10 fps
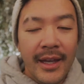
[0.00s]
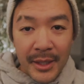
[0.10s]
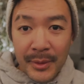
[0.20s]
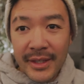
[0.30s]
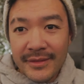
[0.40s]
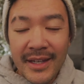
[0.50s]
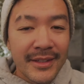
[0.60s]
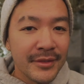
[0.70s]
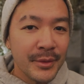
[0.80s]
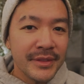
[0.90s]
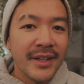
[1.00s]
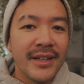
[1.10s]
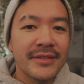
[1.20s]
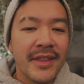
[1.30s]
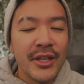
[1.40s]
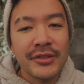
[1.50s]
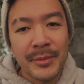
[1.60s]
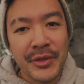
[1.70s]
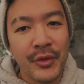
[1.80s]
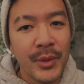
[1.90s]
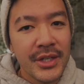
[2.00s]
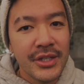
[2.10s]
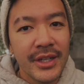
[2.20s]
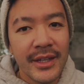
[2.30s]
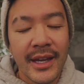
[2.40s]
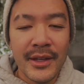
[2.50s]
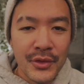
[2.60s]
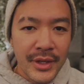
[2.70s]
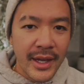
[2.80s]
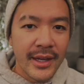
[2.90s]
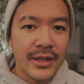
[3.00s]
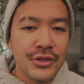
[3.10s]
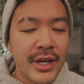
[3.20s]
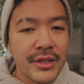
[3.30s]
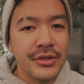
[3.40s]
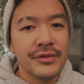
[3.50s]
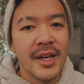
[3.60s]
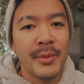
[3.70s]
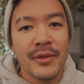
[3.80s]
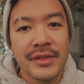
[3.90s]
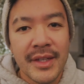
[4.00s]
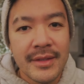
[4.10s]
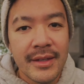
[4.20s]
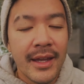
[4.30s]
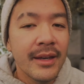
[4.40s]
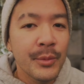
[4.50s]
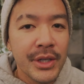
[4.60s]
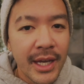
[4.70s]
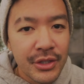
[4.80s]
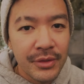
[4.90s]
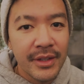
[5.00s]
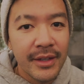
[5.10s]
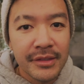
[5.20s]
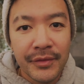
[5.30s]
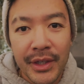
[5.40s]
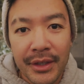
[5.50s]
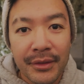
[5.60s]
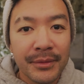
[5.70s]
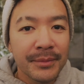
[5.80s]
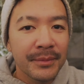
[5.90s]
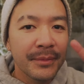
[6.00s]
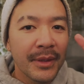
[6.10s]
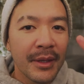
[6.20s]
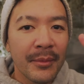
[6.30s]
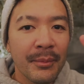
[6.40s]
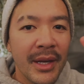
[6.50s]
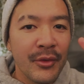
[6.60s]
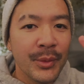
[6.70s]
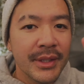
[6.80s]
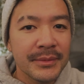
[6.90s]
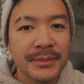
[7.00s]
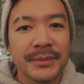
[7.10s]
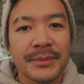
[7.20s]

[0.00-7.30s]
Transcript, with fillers: Anyways, as always guys, thank you so much for watching, and if you can, try to choose happy over sad today, and I will catch you in the next video. Bye everyone.